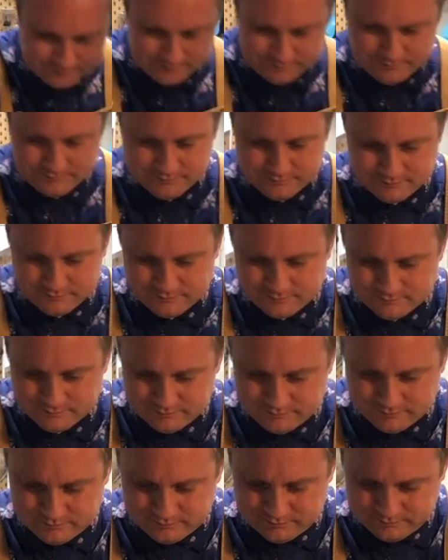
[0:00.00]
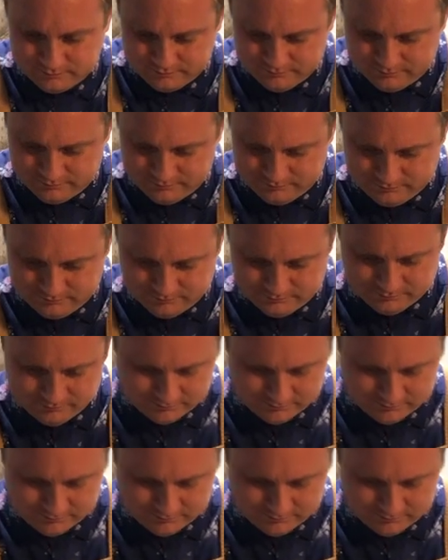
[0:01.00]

Nothing is said.